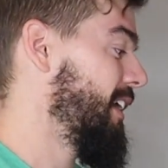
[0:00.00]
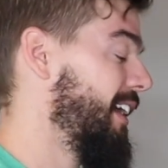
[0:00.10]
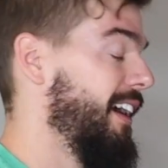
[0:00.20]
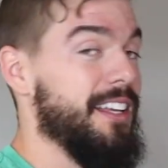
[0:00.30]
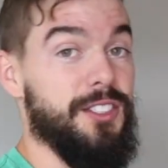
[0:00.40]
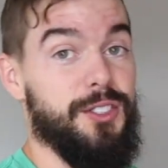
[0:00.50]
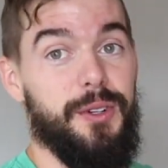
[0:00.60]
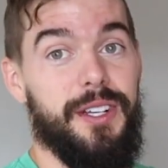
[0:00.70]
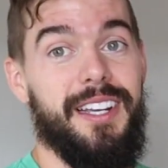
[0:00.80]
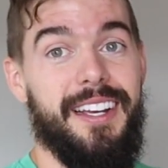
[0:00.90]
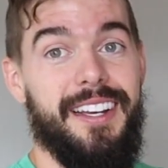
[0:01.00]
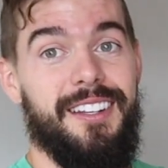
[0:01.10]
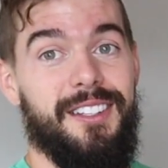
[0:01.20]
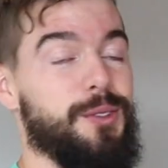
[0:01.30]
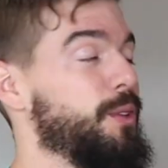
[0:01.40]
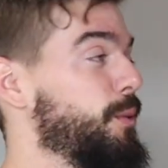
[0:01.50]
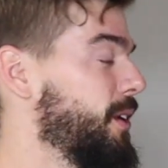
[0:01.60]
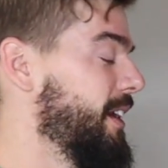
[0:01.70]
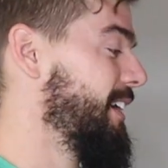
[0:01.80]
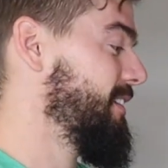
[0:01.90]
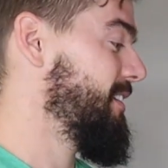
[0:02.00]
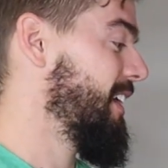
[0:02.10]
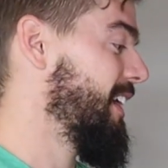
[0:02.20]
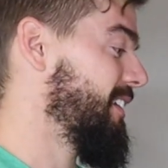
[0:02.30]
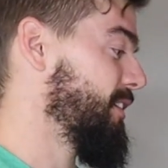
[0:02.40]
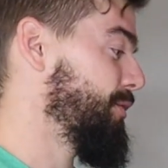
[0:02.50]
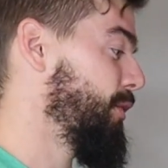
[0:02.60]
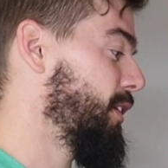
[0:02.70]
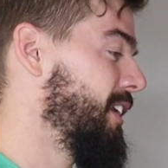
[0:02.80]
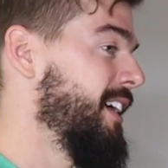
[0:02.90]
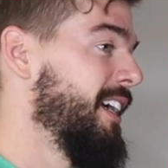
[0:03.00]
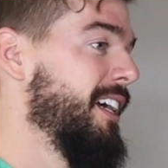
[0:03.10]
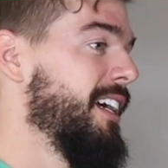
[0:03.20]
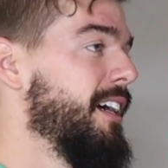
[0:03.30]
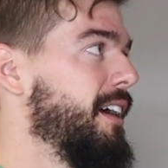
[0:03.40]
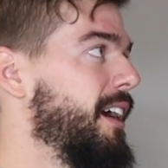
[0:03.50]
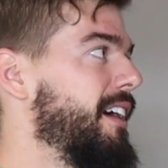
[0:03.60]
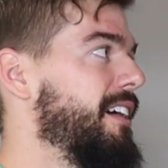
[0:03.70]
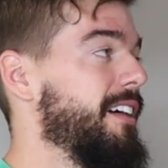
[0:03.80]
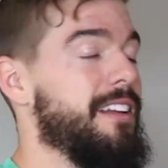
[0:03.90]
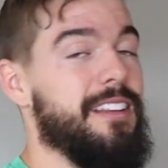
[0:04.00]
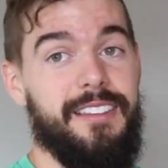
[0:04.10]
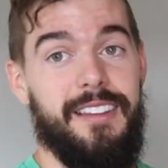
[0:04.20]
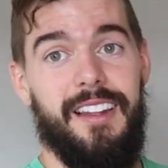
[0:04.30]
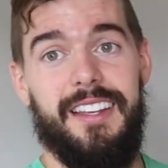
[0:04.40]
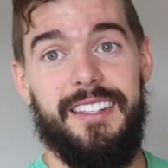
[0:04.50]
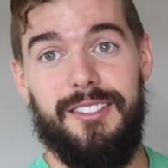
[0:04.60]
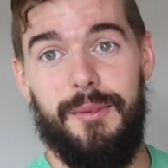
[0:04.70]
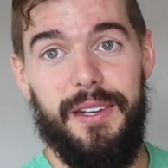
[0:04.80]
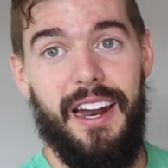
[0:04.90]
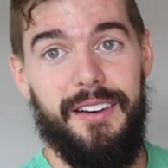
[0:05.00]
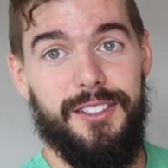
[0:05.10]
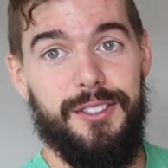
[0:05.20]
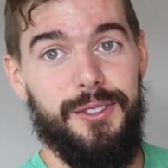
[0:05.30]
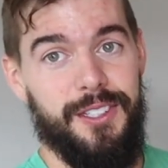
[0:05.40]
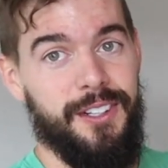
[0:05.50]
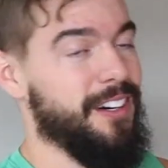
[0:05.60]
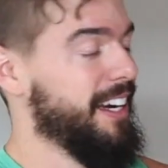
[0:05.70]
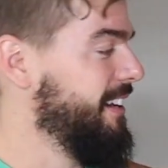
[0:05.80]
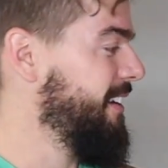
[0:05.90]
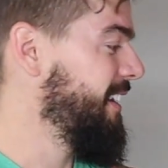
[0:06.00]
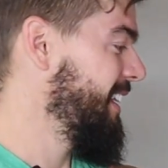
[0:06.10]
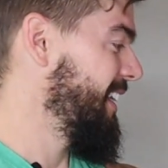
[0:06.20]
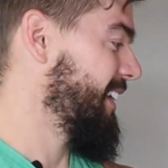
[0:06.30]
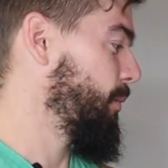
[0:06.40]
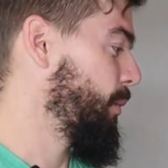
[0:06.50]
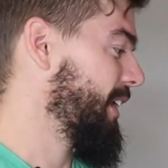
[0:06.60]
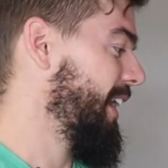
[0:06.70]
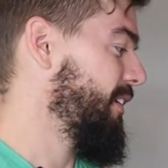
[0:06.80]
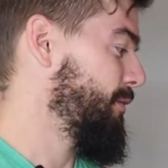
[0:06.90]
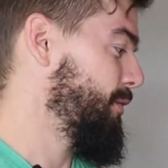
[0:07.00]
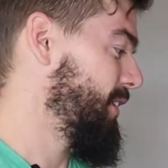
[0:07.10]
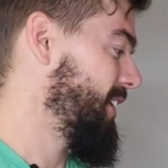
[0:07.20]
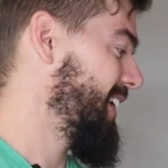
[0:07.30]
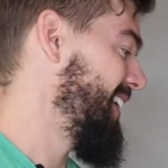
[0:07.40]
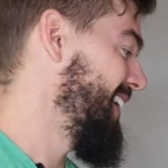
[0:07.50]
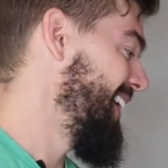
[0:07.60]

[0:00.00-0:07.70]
I enjoy doing the workouts. I think it's fun. And I get something out of it too, you know? I get a workout in for the day.